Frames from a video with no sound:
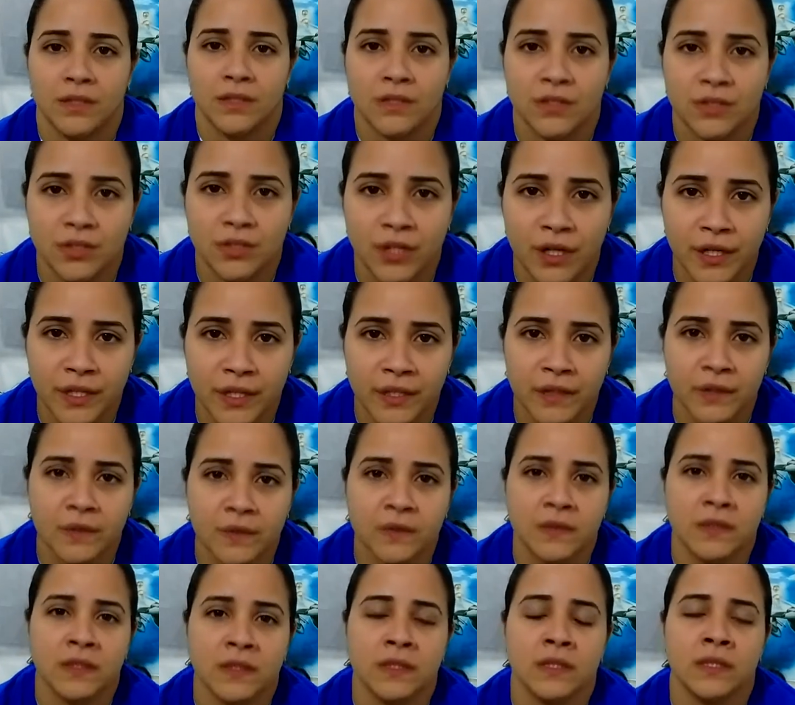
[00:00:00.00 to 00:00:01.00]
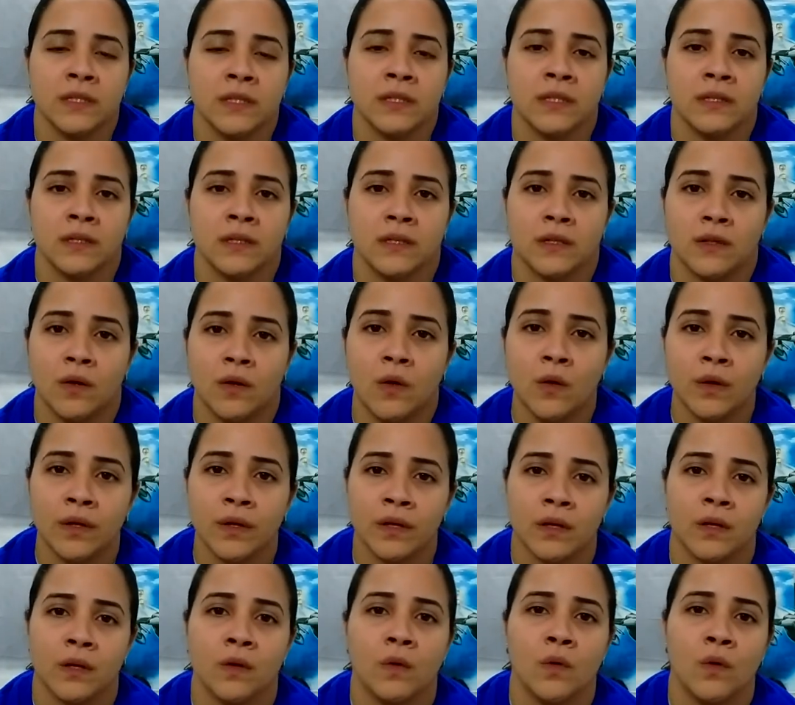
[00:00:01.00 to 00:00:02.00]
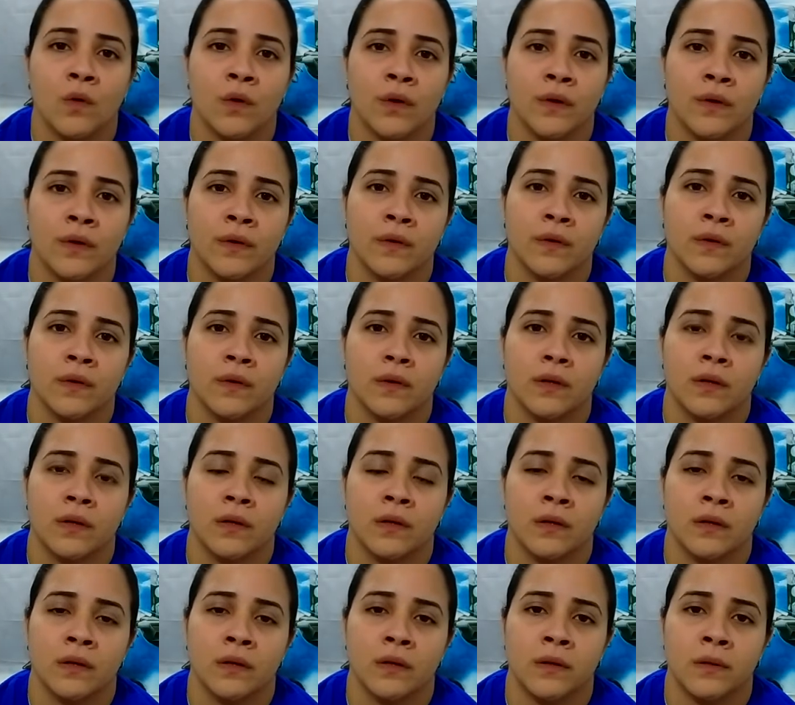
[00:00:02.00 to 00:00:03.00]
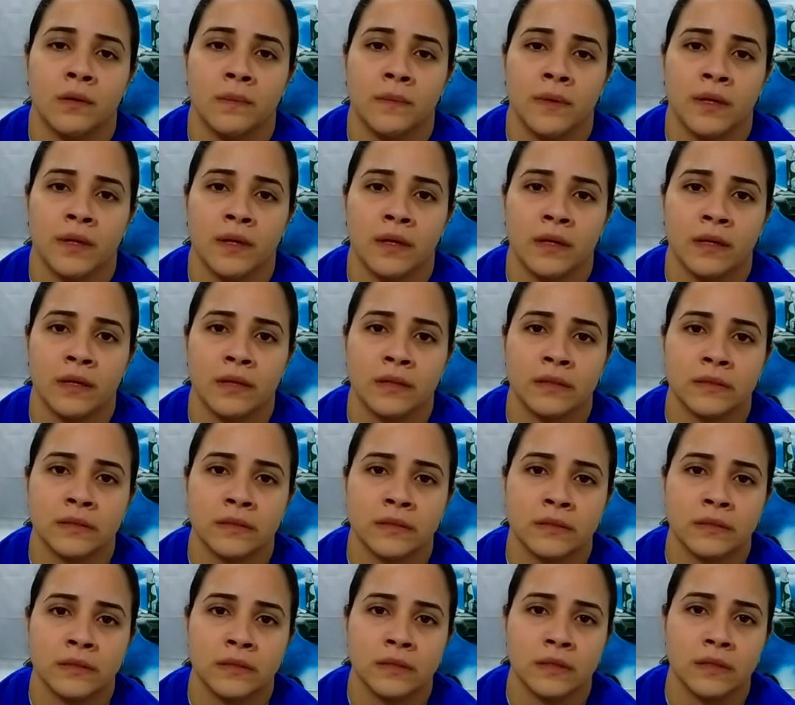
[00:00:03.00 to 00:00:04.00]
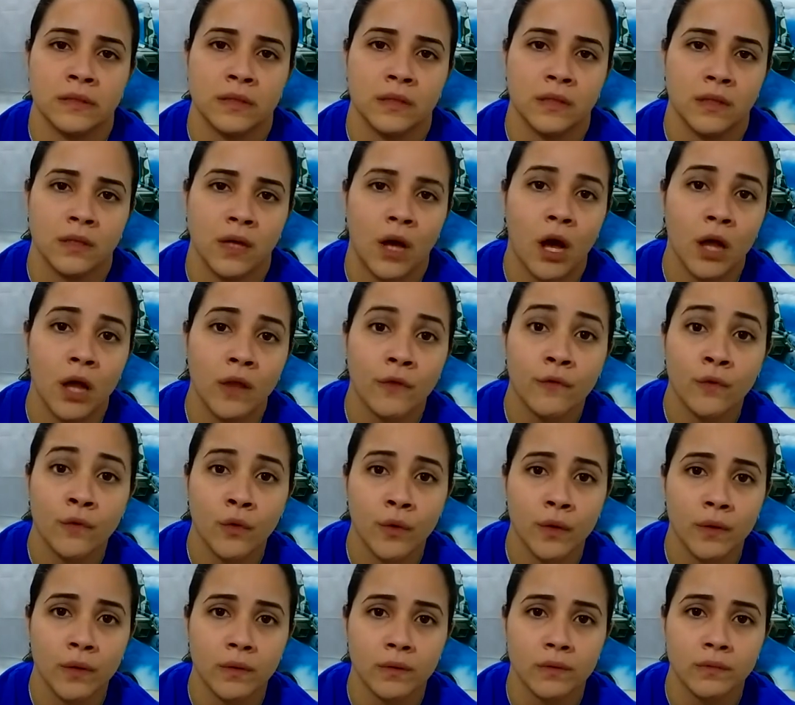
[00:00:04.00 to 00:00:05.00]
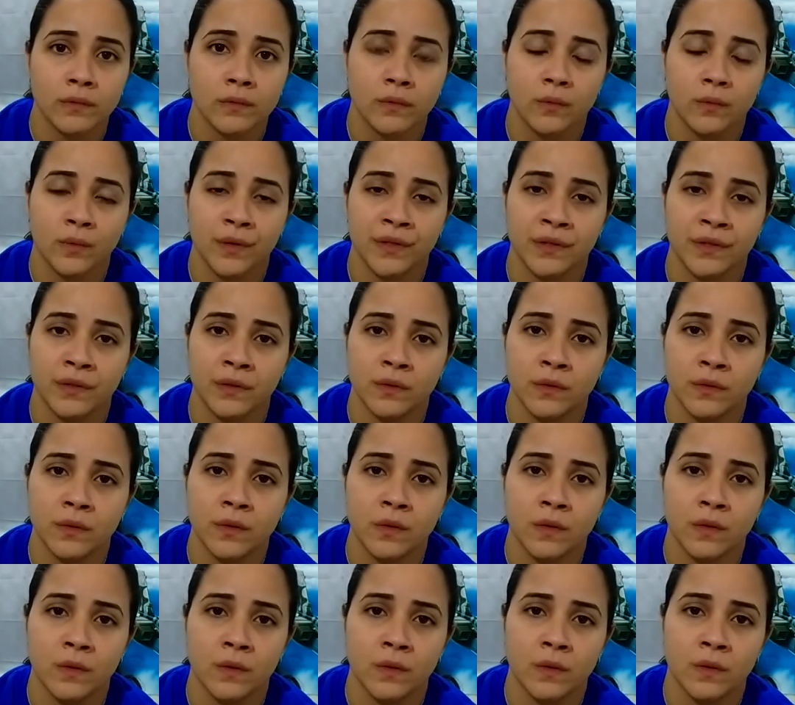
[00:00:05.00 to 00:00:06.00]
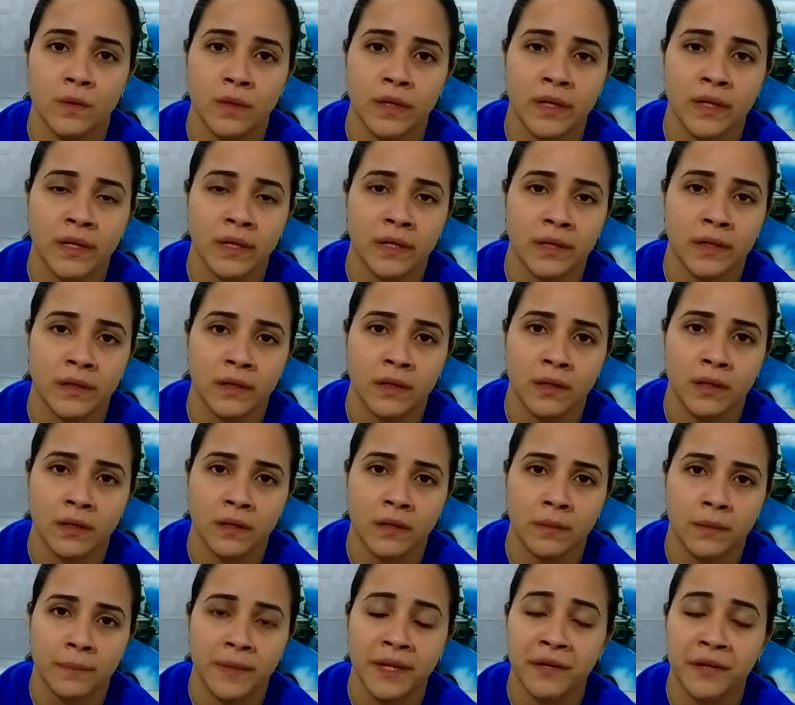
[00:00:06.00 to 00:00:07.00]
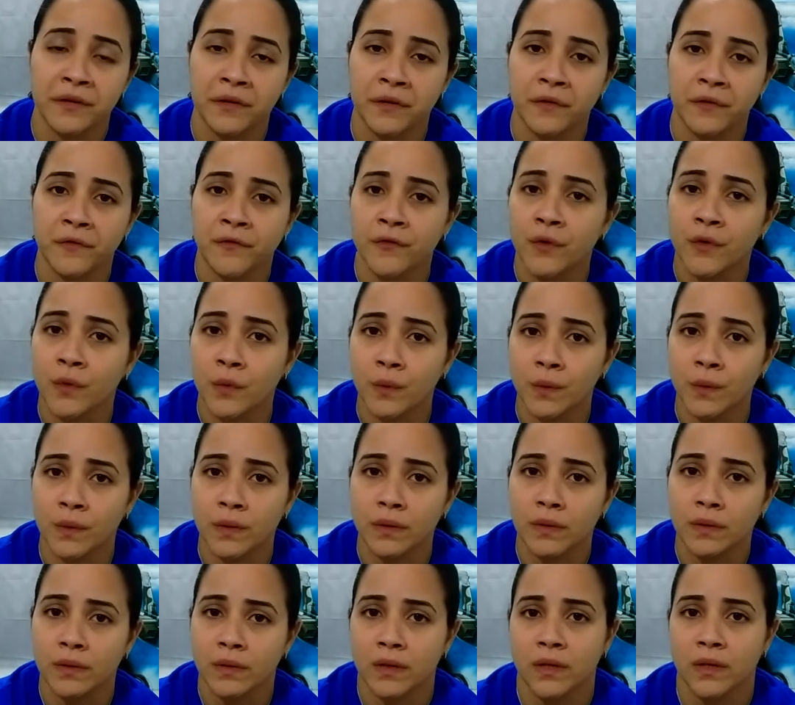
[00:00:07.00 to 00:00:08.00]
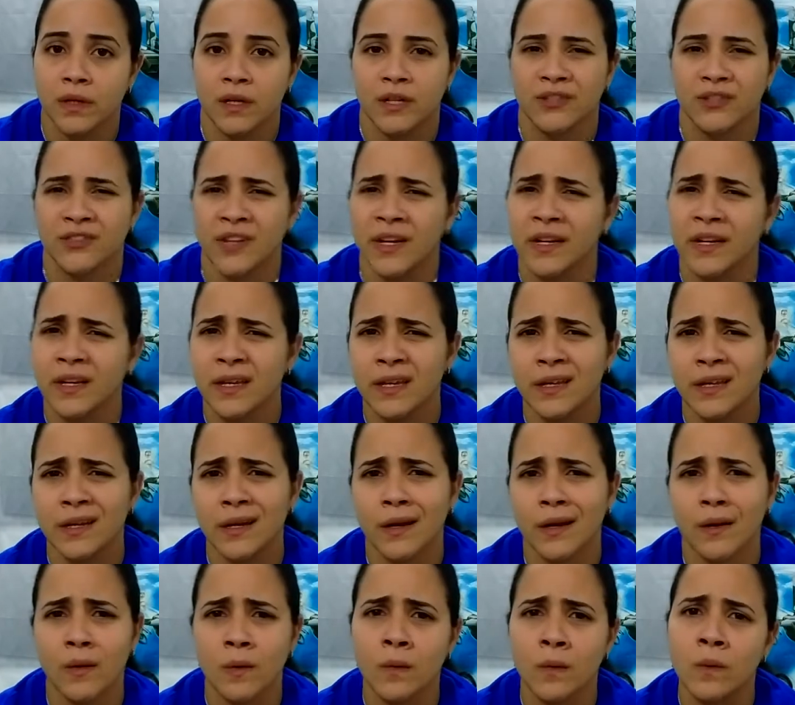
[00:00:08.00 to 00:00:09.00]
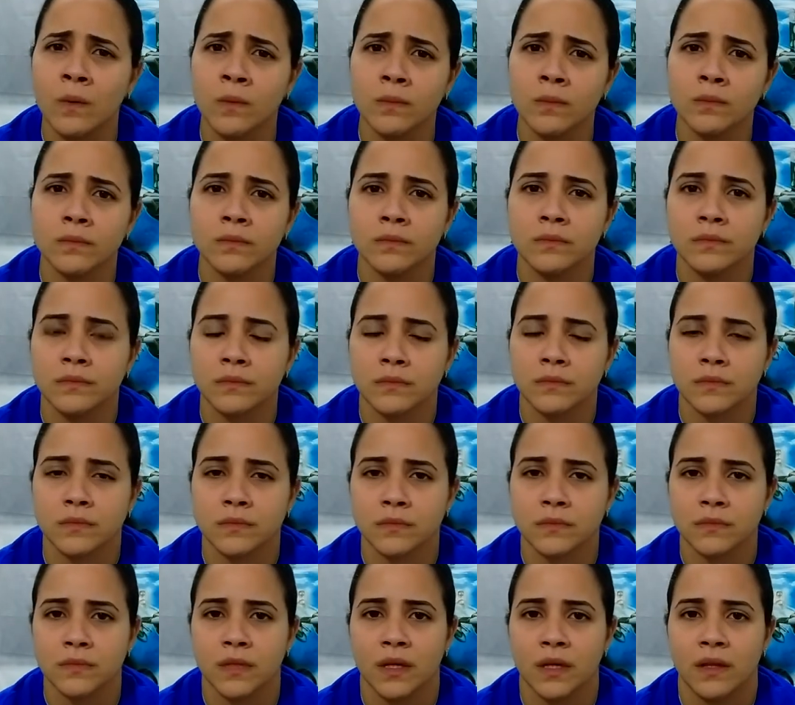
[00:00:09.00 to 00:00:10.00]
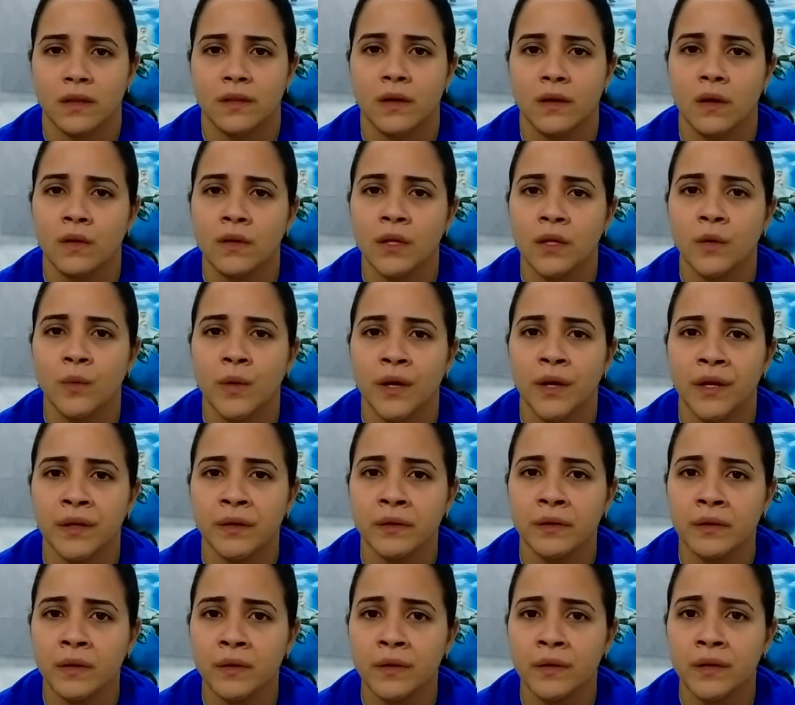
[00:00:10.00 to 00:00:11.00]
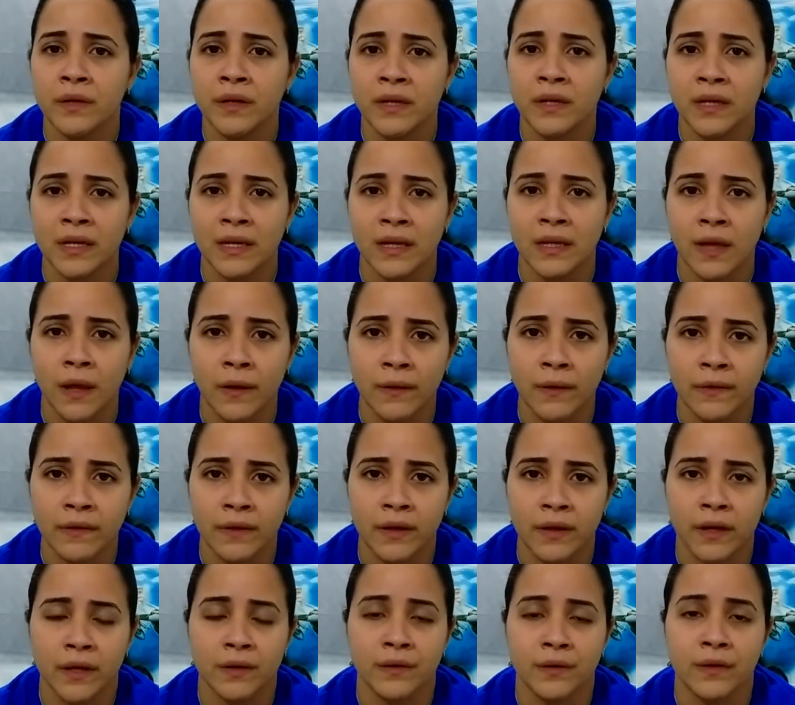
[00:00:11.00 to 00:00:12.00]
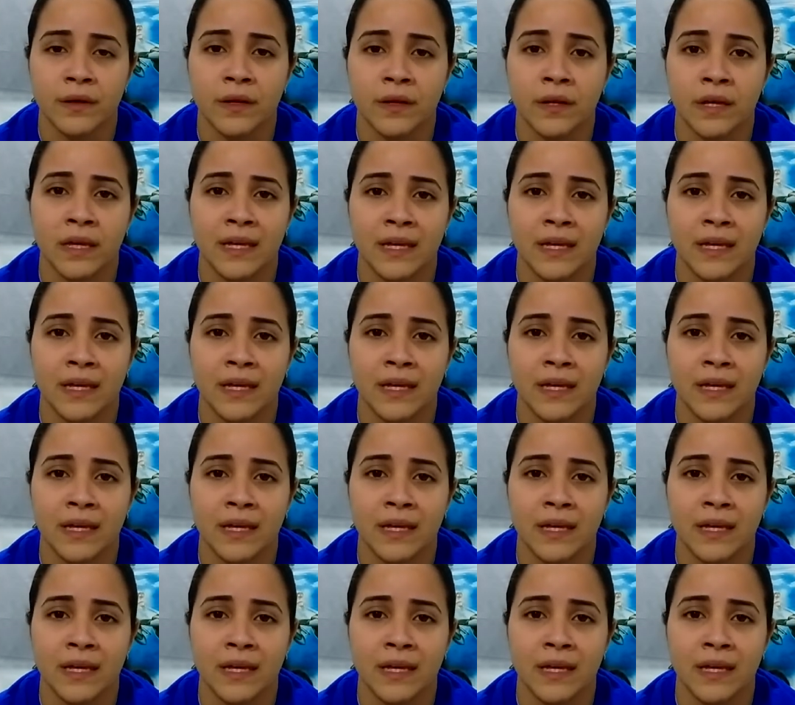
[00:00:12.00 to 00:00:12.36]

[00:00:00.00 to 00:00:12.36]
start using coconut oil and olive oil when you go and make your food. Try to eat at home. The only way you know you're gonna eat healthy and you're gonna